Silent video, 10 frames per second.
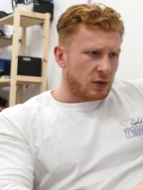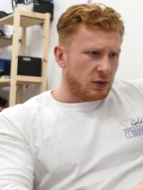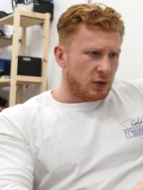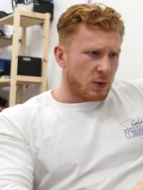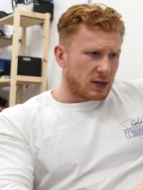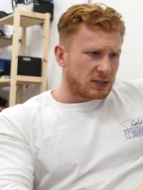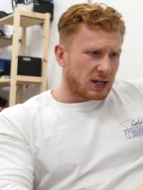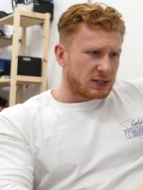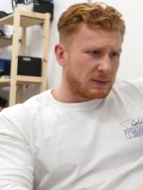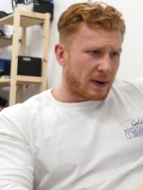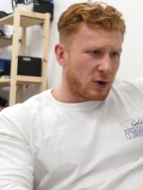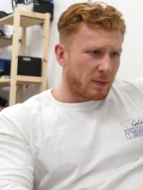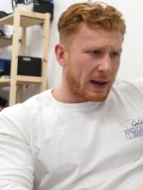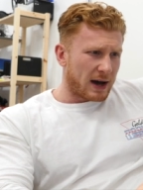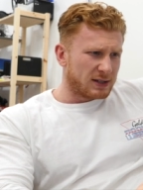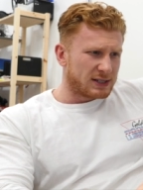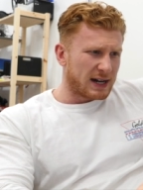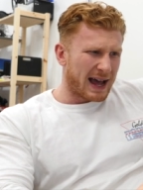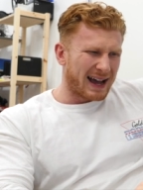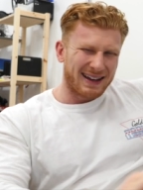You are such a bulk powder
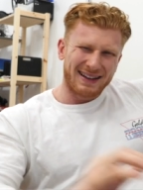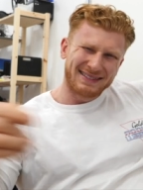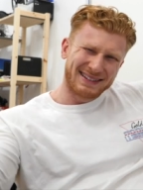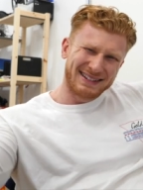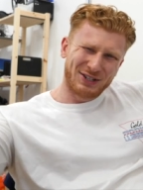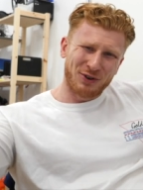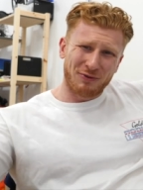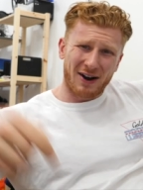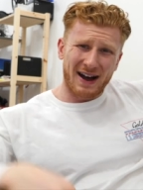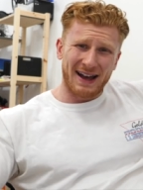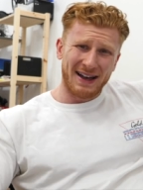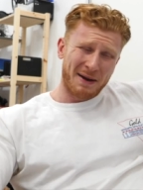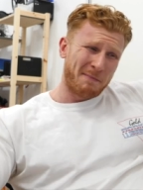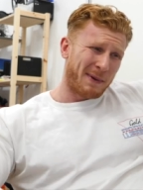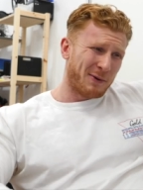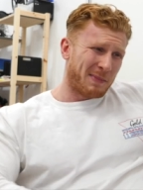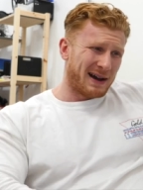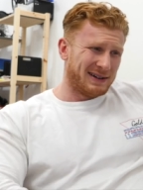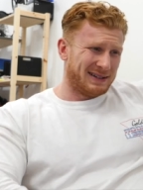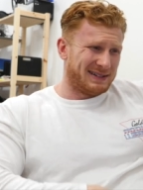slag. Too right, bulk
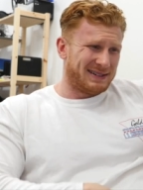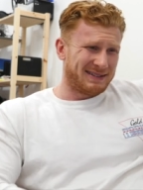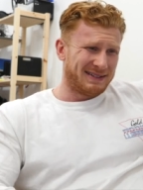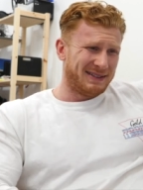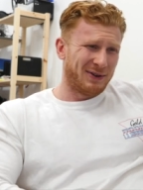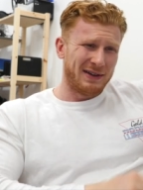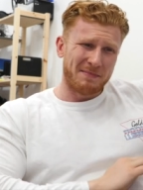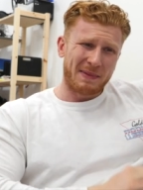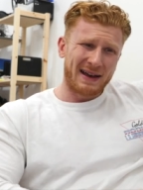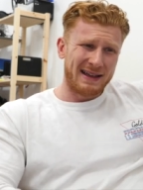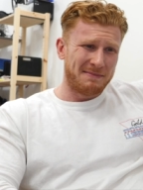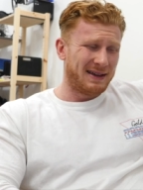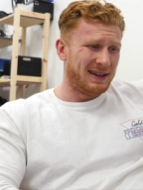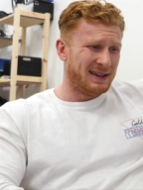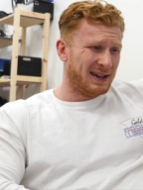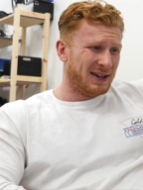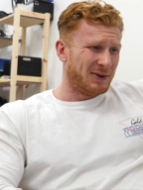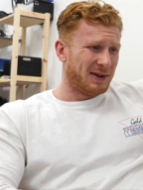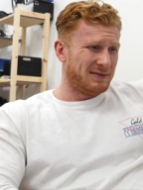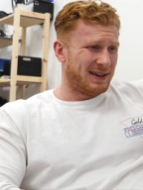powders. Not even paying me,
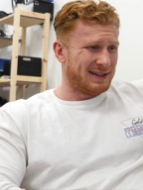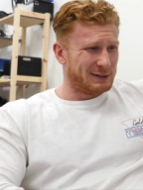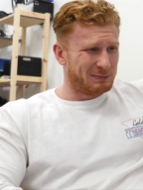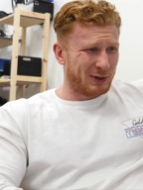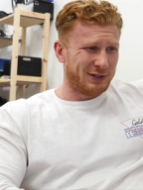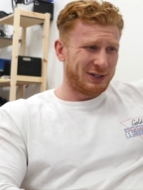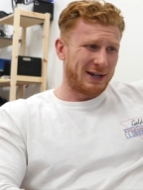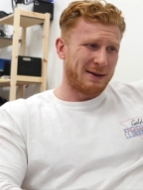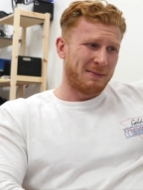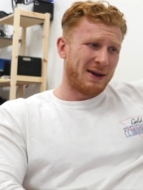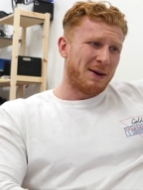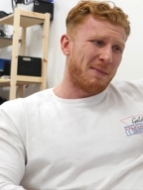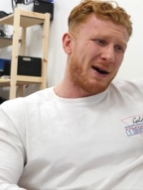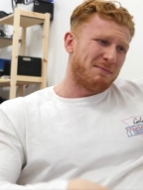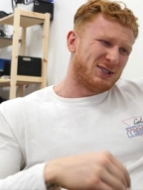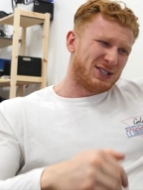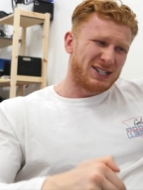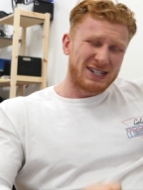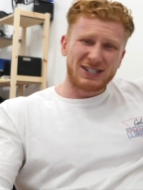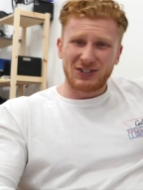not even getting sponsorship, but I'm just
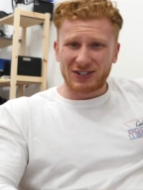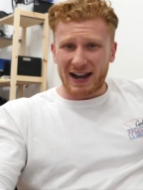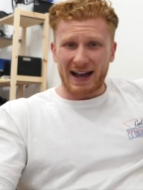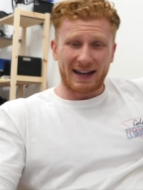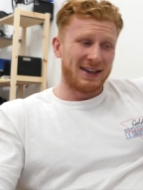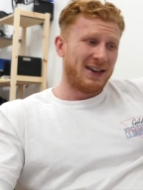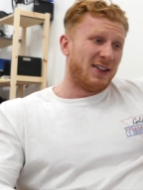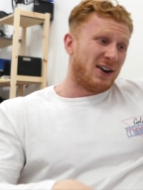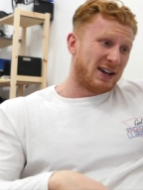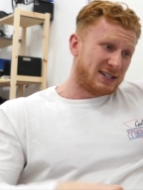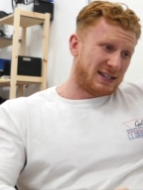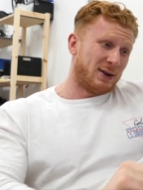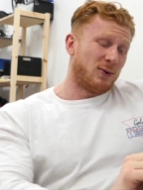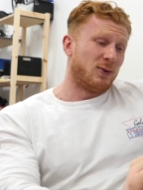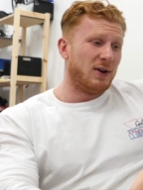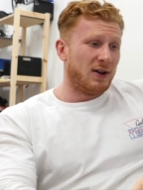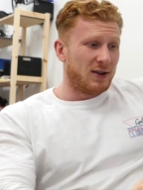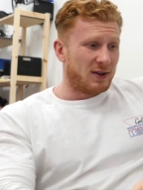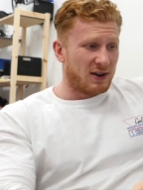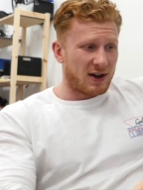such a slag that I still
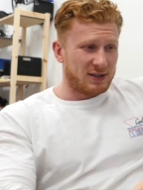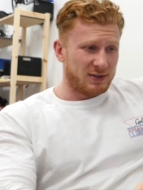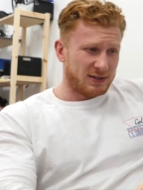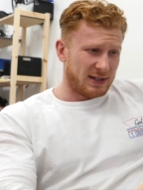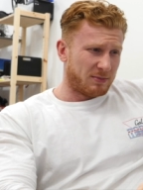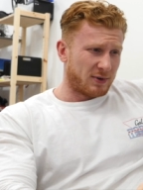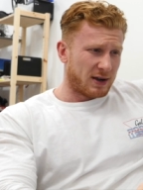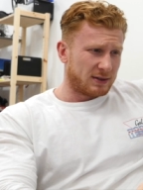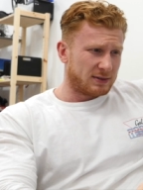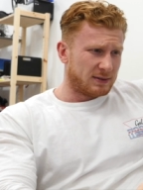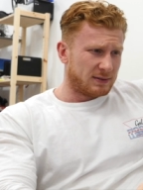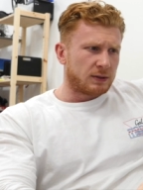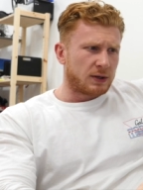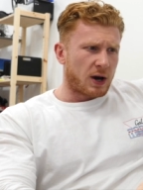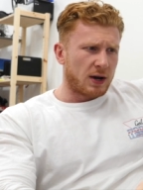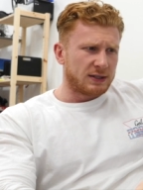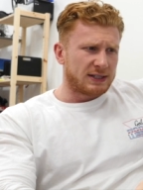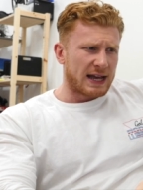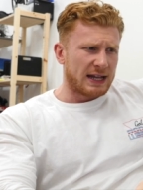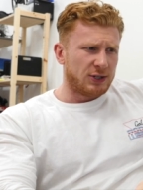like using their products. Can't
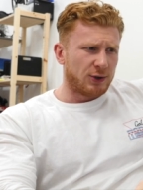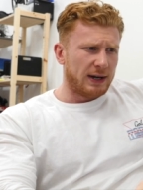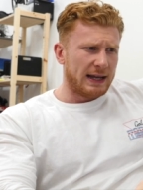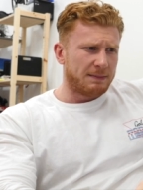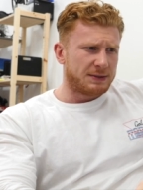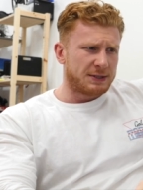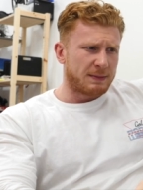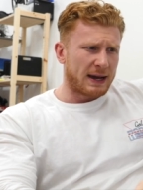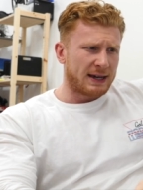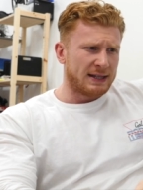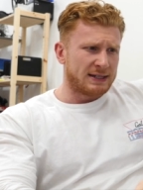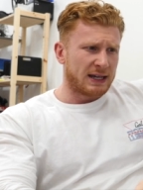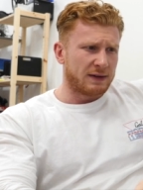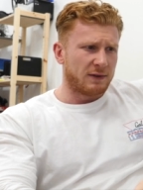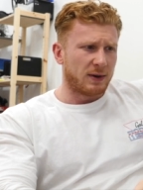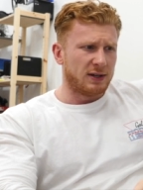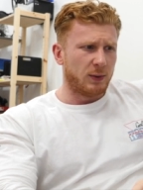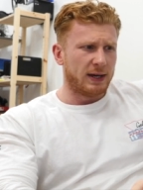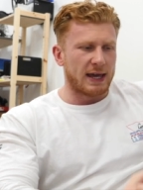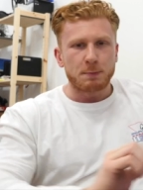stand your lips smacking together when you
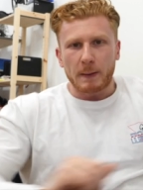eat.